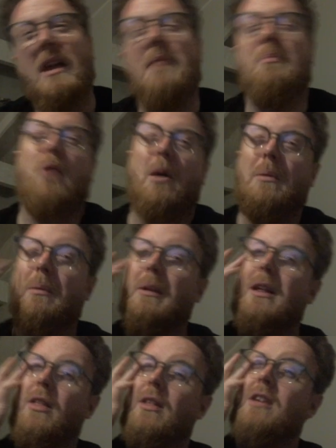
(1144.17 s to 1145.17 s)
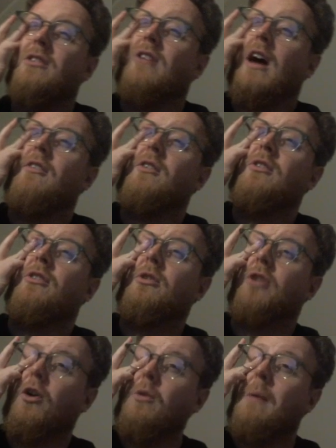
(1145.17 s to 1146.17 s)
probably that these Typhoons do
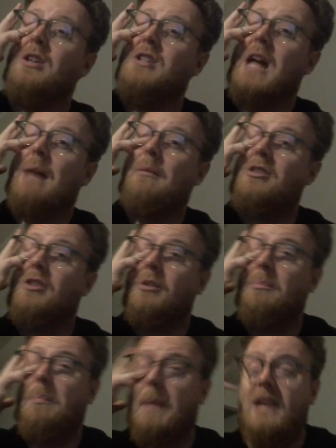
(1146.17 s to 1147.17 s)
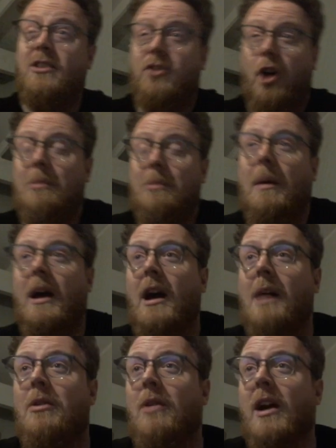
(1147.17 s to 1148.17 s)
too much damage to be stopped by
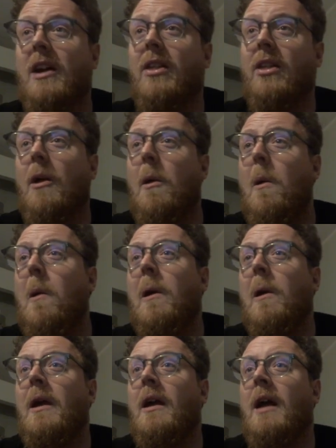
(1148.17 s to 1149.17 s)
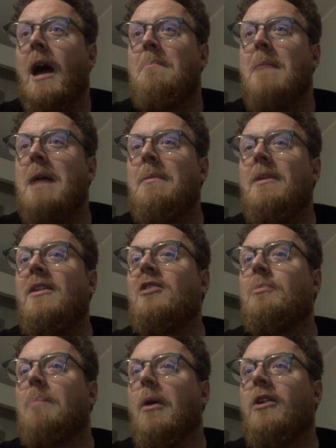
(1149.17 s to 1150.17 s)
Armored Wraith. And maybe these
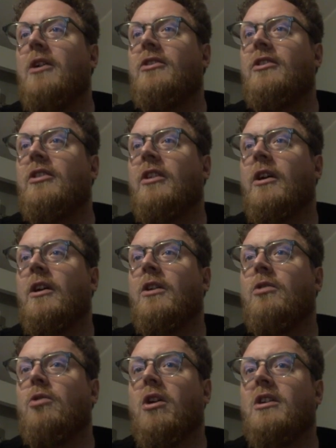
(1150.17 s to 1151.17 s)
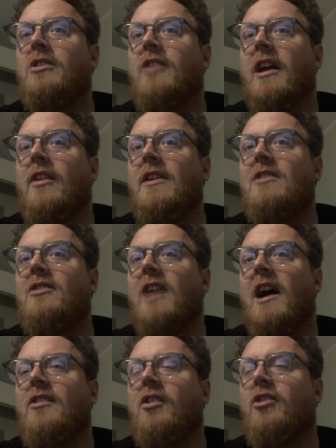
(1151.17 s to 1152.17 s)
burst rockets out of these
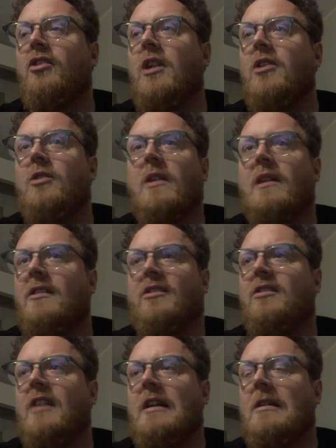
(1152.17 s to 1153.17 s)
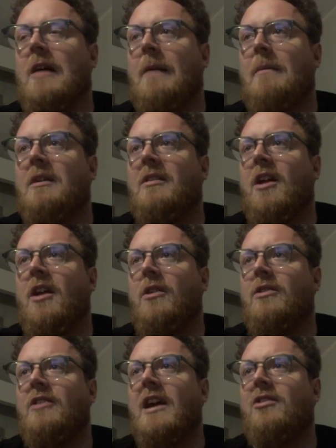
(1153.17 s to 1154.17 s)
guys you know,
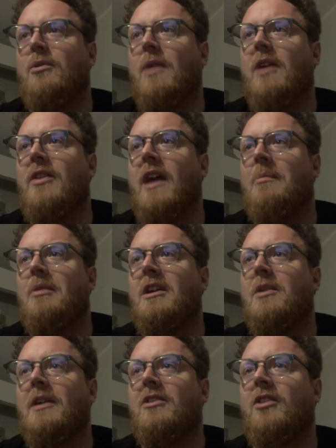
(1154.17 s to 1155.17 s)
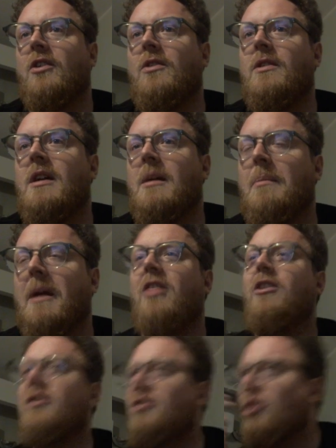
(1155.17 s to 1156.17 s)
takes the Wraith down pretty quick too. But I
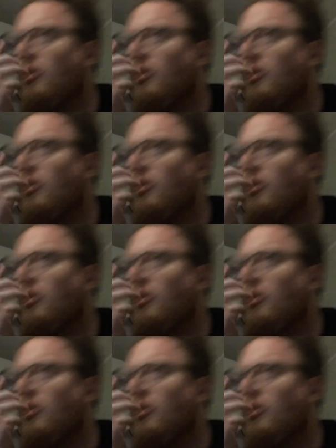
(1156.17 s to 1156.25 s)
just thought to